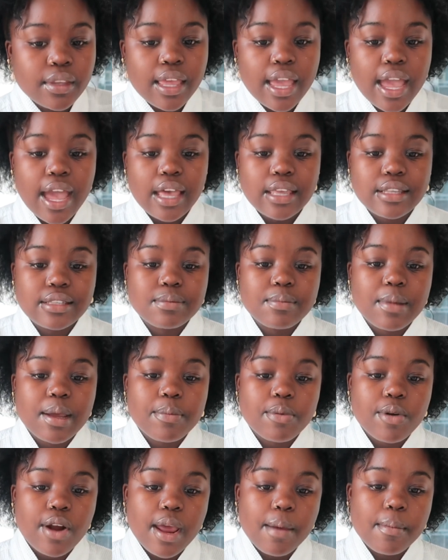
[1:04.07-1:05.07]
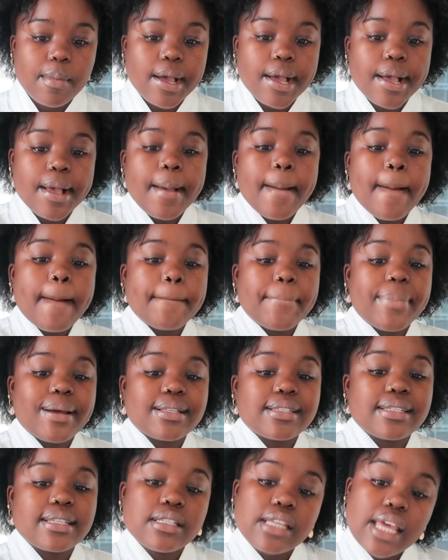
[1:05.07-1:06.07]
as my primer,
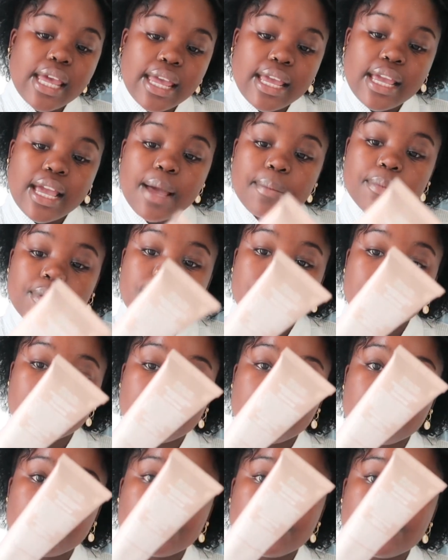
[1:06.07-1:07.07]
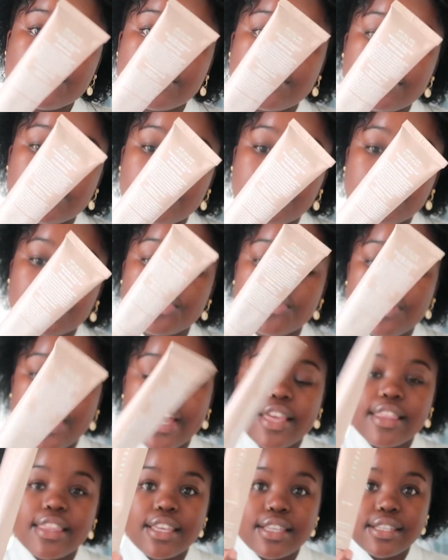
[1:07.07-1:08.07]
but today I'm gonna use or
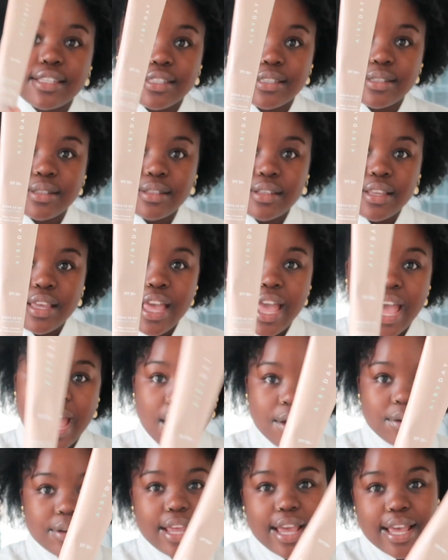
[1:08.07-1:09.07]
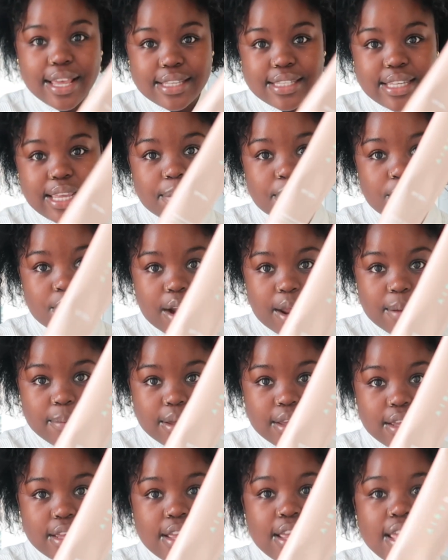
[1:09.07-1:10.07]
try this out as a
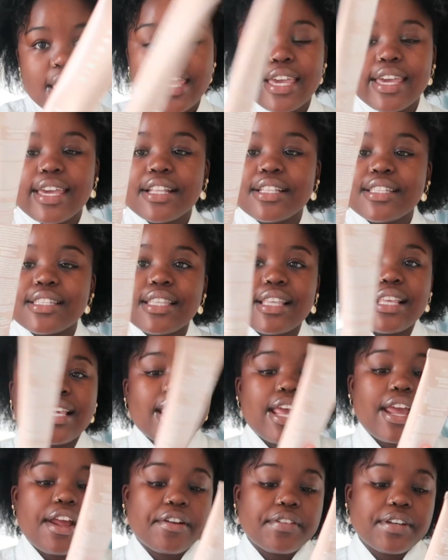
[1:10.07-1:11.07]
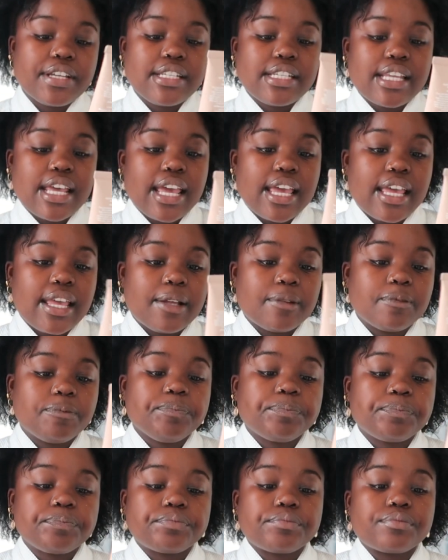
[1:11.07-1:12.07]
primer. It's the Everyday
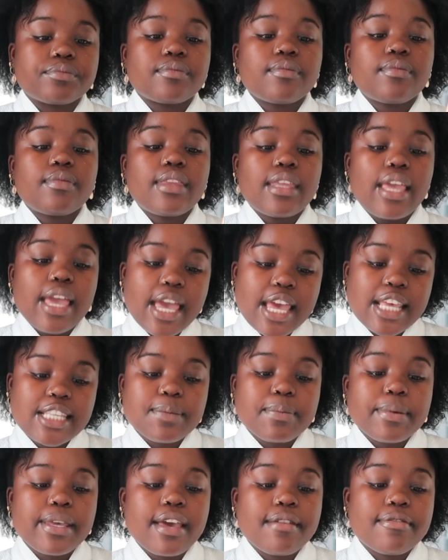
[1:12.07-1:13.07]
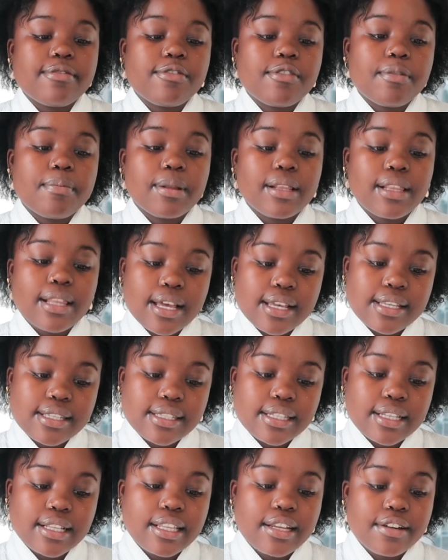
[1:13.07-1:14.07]
SPF
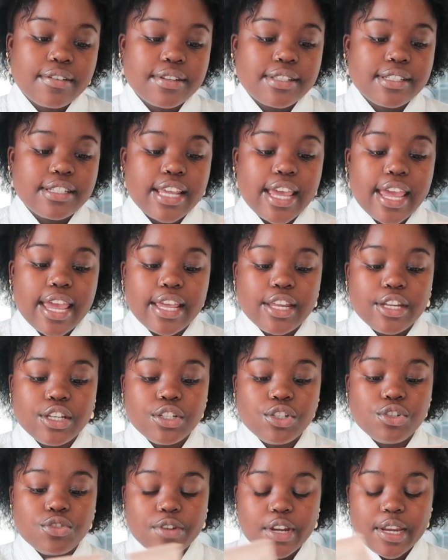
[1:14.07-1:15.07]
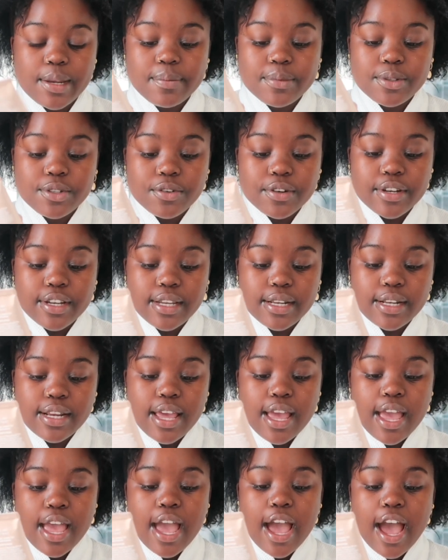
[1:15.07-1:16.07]
Plus Clear as Day Dream Screen.
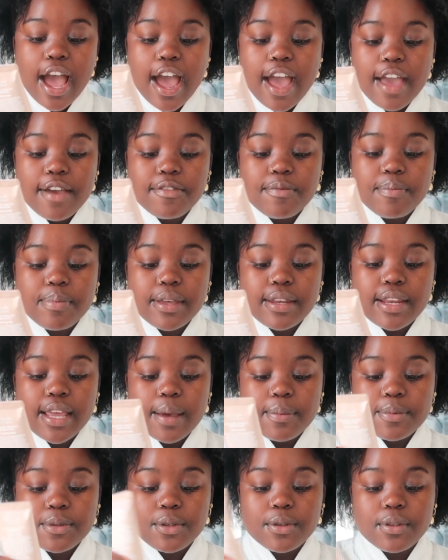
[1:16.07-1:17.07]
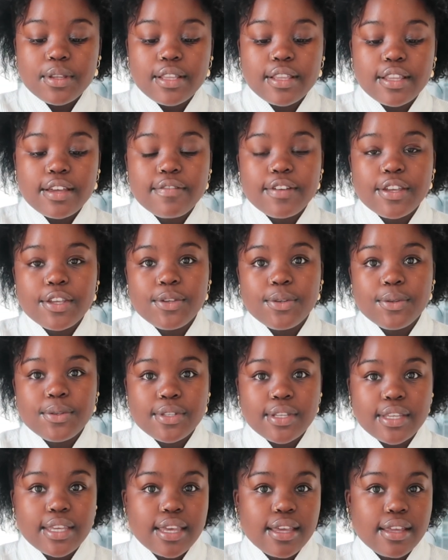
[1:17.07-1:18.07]
I've been absolutely loving
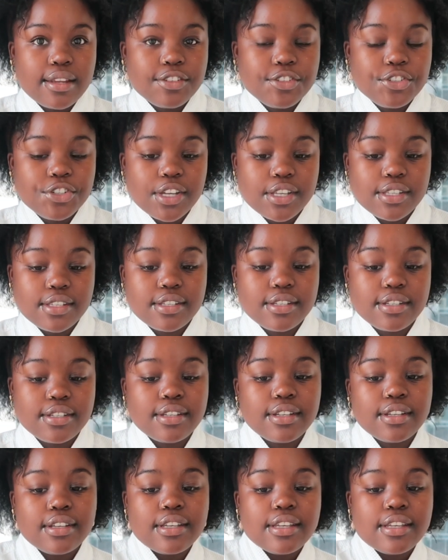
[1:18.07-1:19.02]
using it just